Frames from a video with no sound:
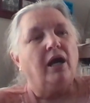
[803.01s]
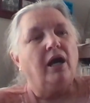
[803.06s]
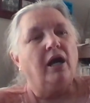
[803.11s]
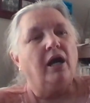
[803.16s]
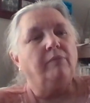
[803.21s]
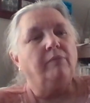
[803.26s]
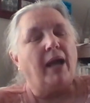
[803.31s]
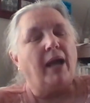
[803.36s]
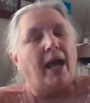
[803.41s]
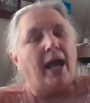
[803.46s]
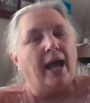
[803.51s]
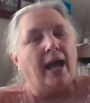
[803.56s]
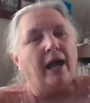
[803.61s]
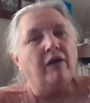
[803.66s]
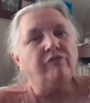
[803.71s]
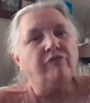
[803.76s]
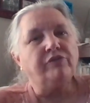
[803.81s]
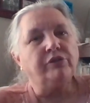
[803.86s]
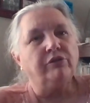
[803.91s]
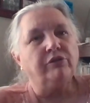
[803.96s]

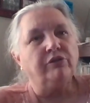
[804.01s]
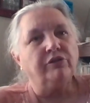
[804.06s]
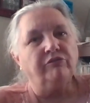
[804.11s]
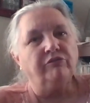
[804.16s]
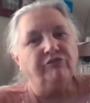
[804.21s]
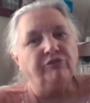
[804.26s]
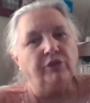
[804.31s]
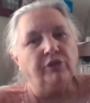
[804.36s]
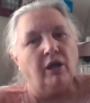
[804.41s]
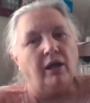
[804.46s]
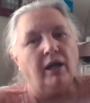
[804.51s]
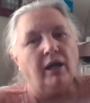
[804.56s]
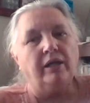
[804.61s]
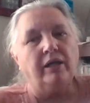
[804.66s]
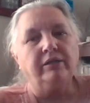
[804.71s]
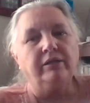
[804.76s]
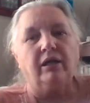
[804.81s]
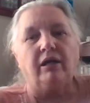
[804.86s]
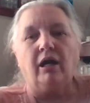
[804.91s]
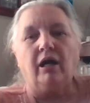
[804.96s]
After the
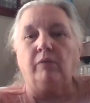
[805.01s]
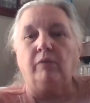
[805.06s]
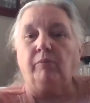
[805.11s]
flood,